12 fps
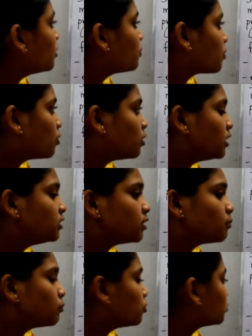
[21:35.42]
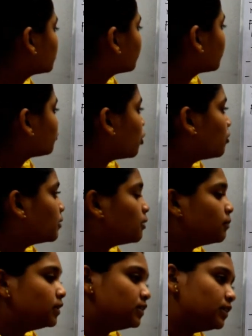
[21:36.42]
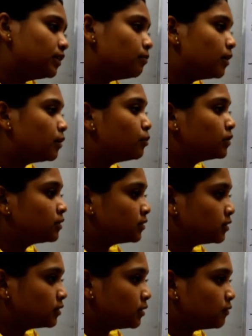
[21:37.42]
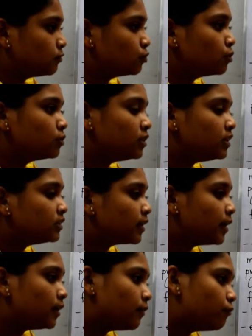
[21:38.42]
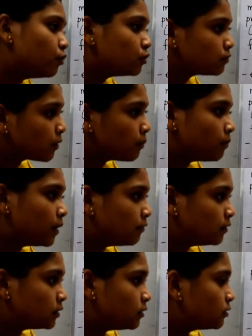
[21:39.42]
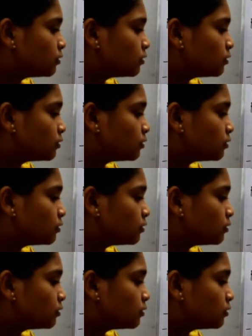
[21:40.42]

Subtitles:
proteins and most of the formed elements in the blood vessels. So these can diffuse from blood vessels.